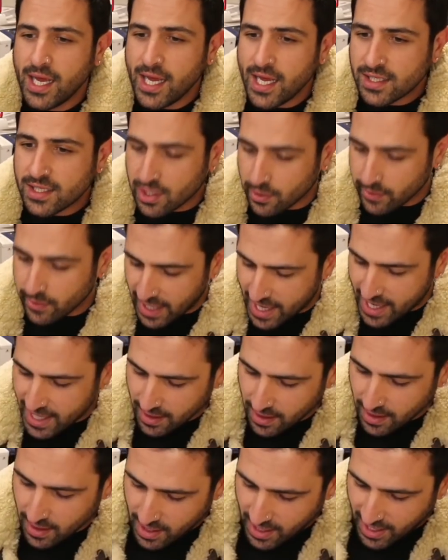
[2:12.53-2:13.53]
So
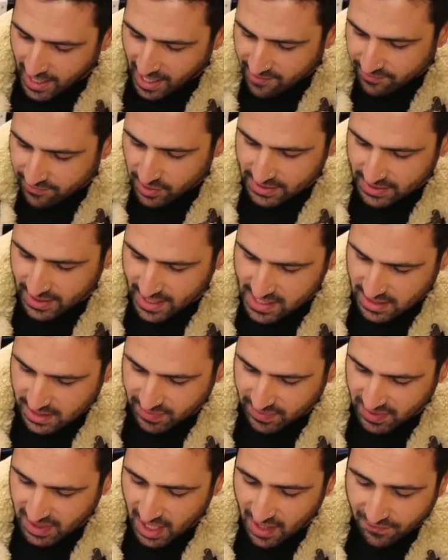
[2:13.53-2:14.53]
again, have a look at this.
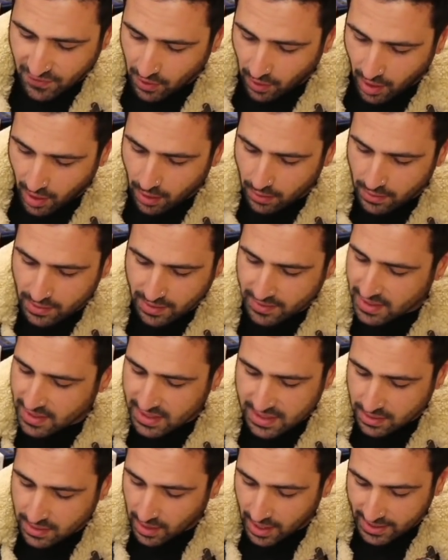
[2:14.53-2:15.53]
But if you're holding,
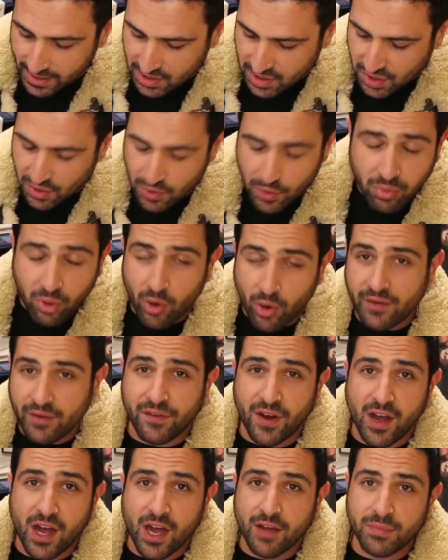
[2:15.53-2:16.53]
there's like
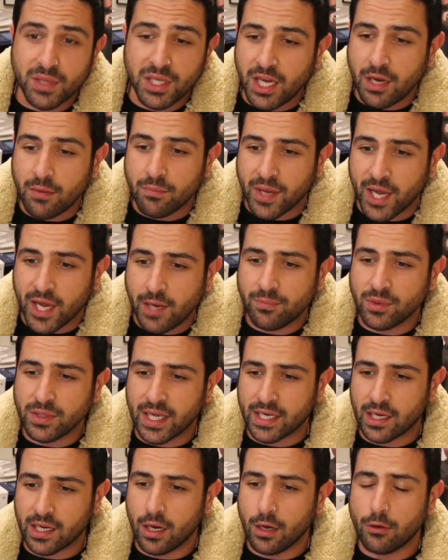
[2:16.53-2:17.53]
2.5 million people
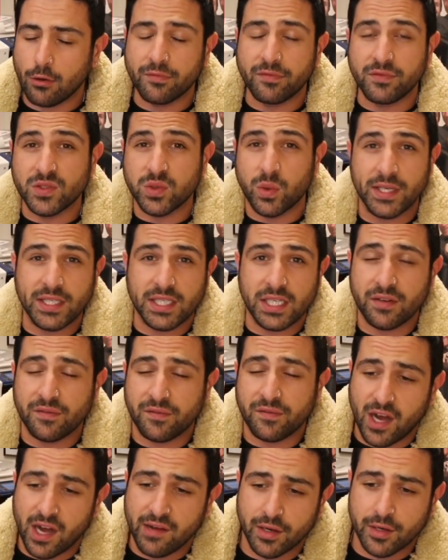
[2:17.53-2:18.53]
that hold 20 to
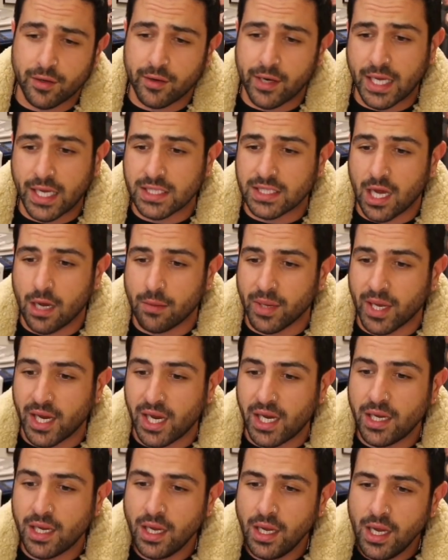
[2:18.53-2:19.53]
500
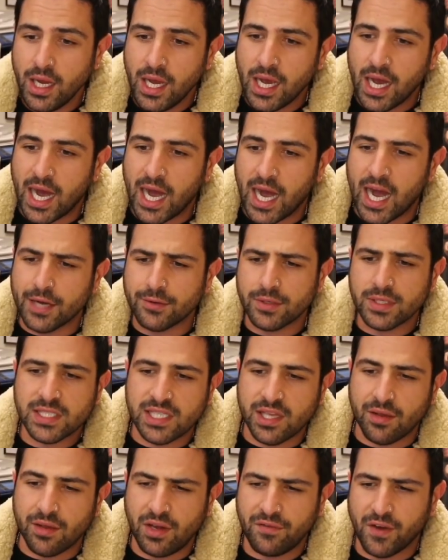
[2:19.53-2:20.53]
XRP,
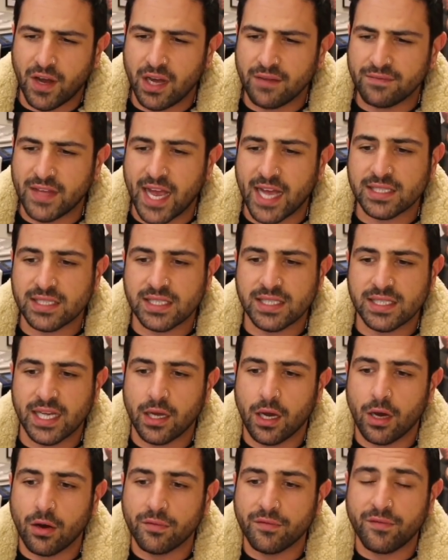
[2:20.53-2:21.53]
175,000
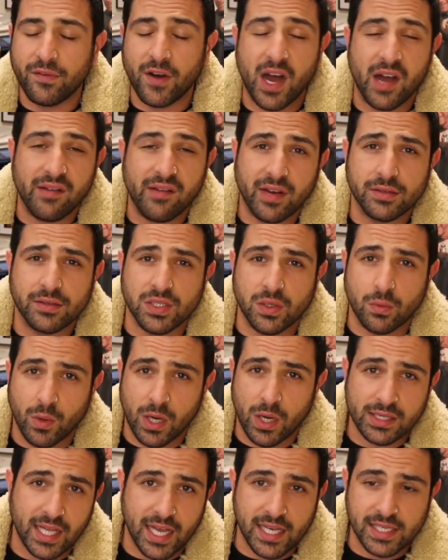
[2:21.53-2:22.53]
that hold 500 to
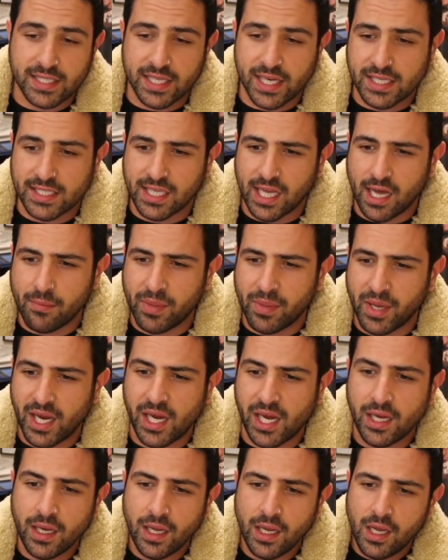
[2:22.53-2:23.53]
1,000
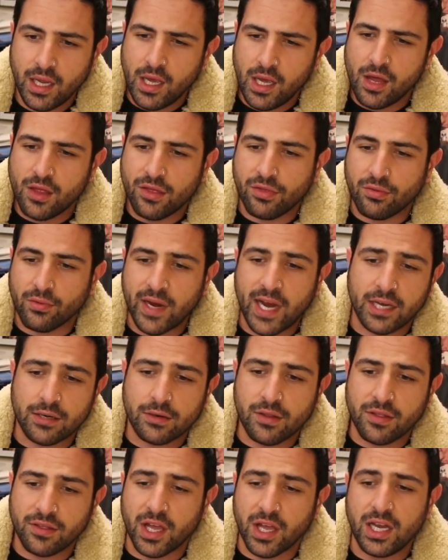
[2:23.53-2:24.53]
XRP,
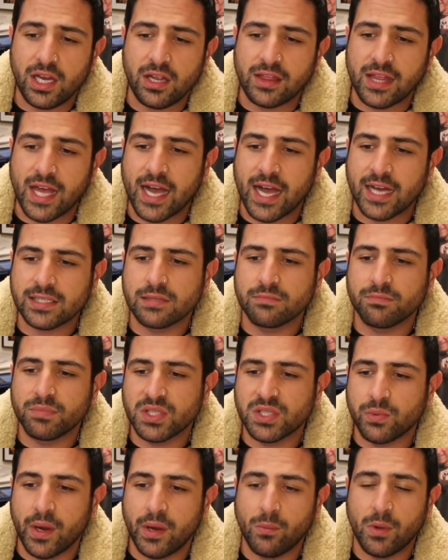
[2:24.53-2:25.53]
330,000
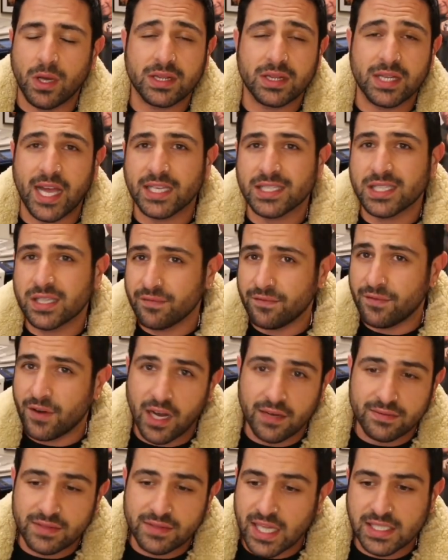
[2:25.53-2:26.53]
between 1,000 and
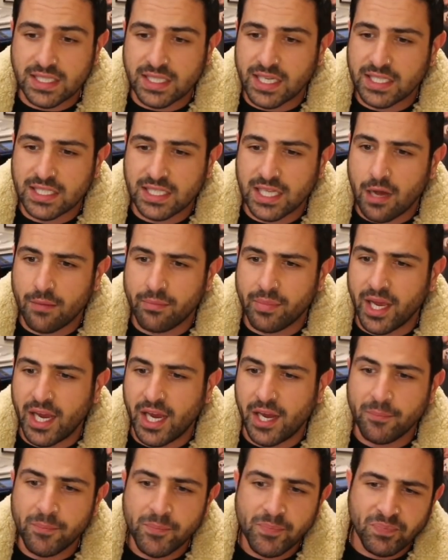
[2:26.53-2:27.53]
5,000 XRP,